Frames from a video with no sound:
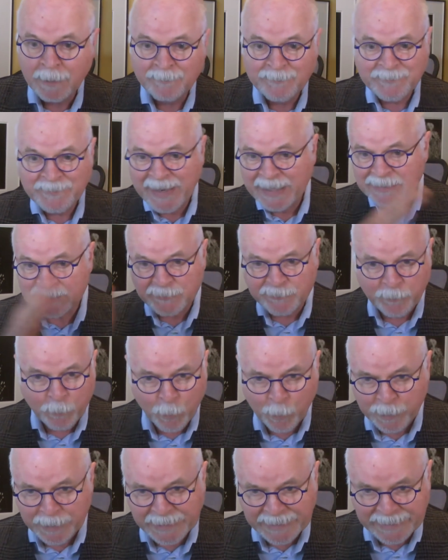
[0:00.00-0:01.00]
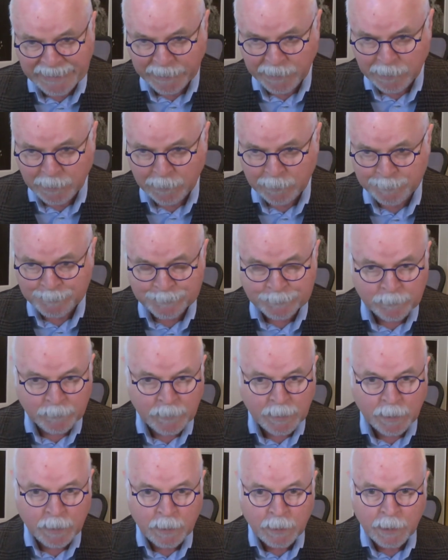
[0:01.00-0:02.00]
Fast forward a year,
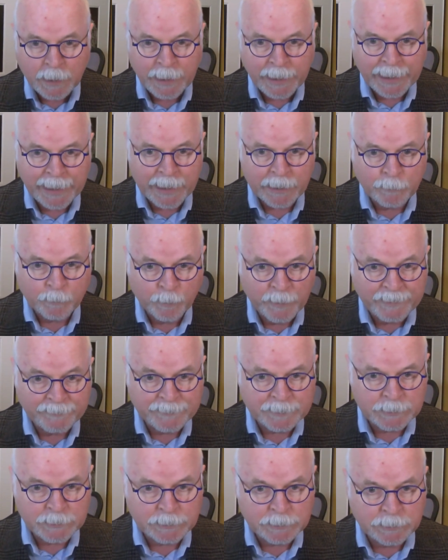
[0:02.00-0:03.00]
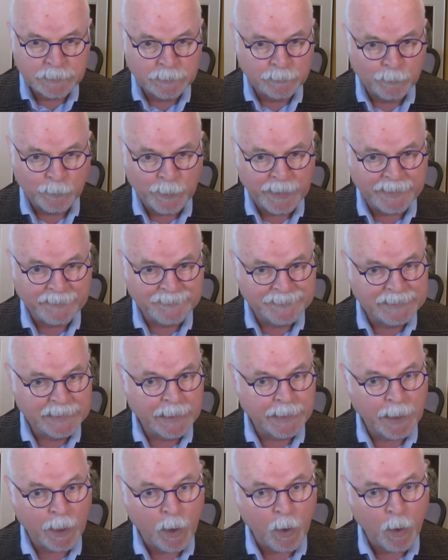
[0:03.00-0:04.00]
and we've
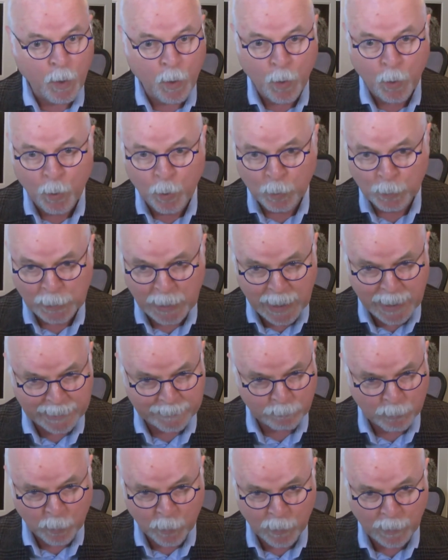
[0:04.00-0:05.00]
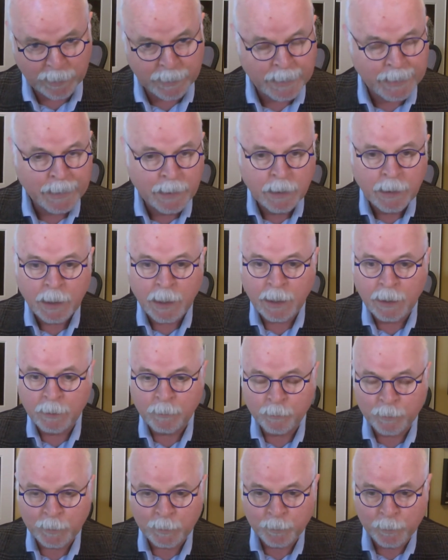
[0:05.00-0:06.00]
done a whole lot more.
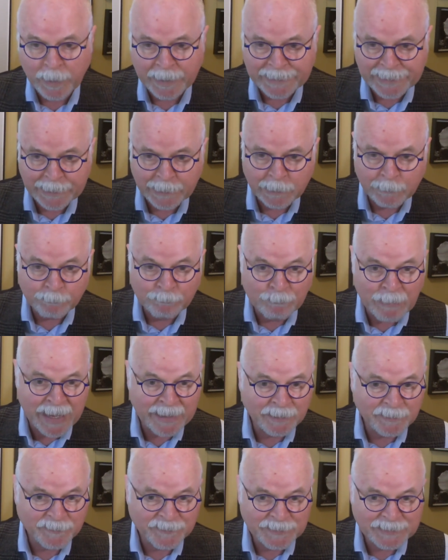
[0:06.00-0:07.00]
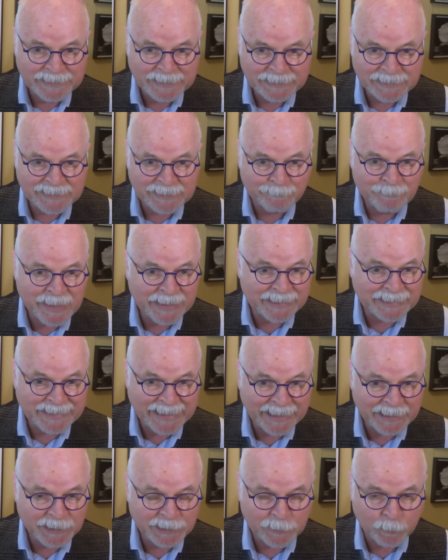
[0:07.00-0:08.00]
We're running mindfulness and
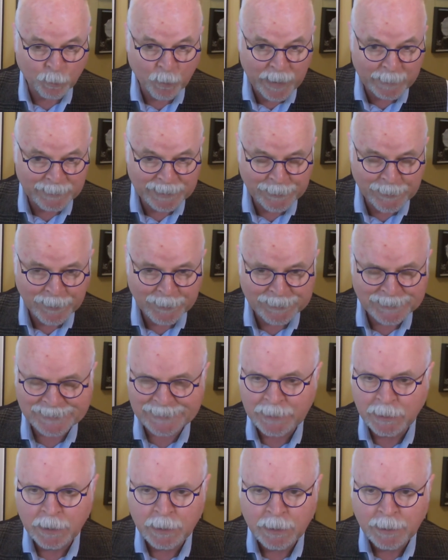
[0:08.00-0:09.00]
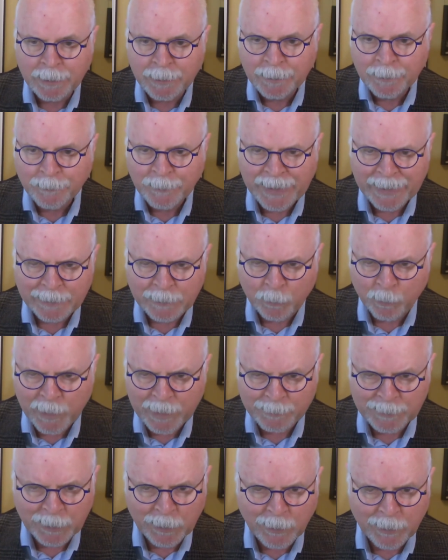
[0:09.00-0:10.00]
meditation webinars. We had a
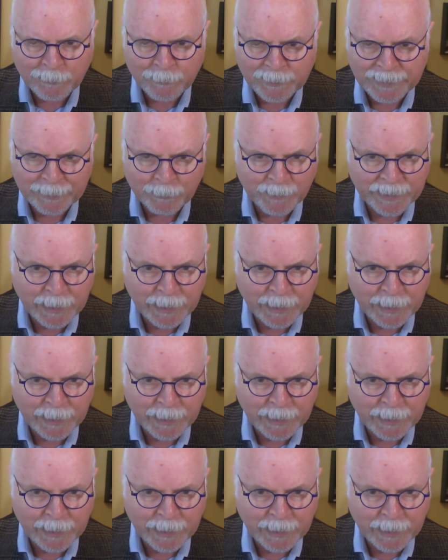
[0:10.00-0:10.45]
webinar that we